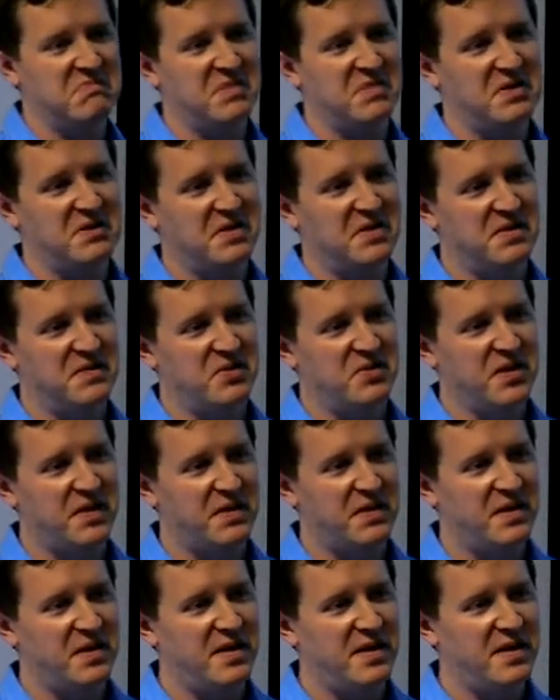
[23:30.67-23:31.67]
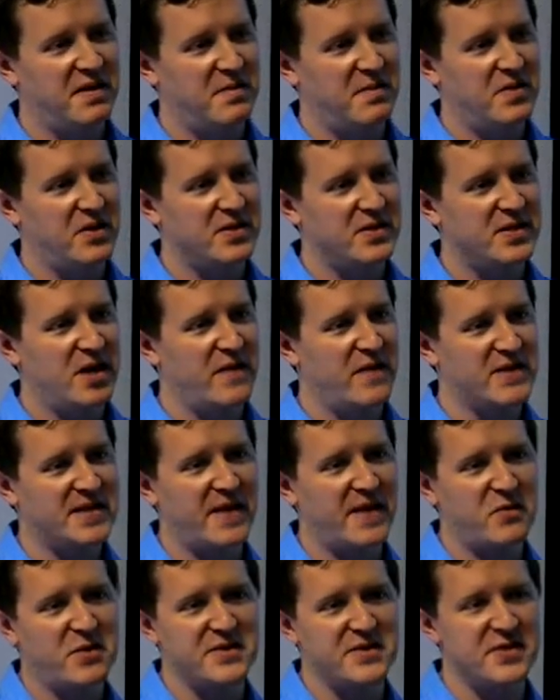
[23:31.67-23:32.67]
You know, with the military, free
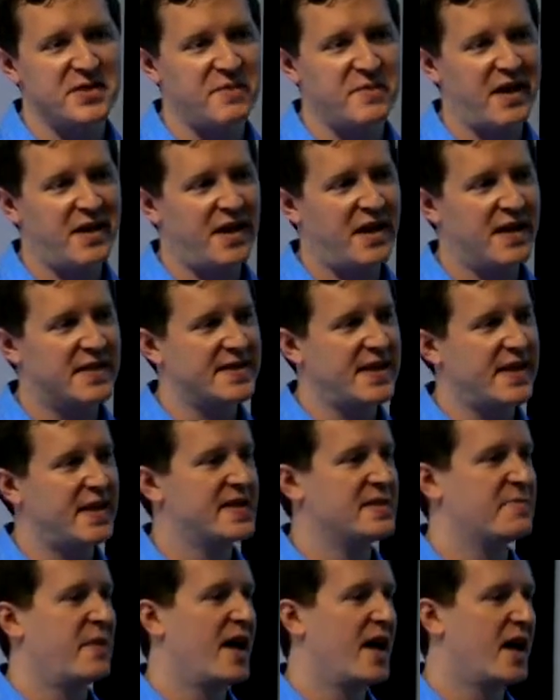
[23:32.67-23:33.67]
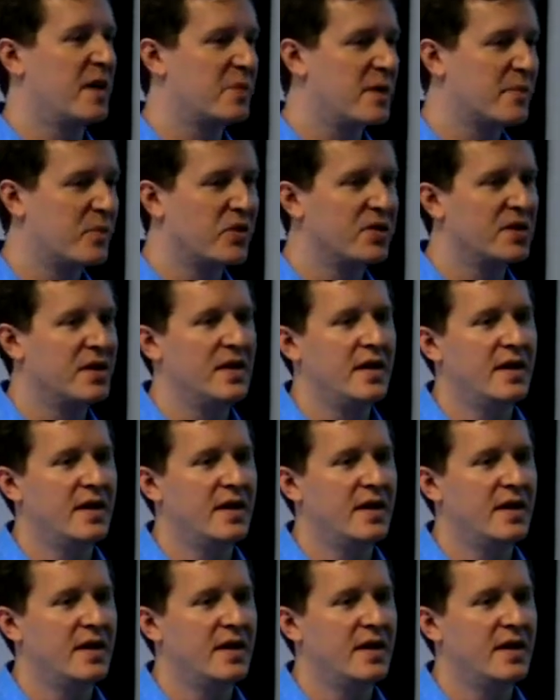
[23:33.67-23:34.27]
software is used by the NSA to spy on people.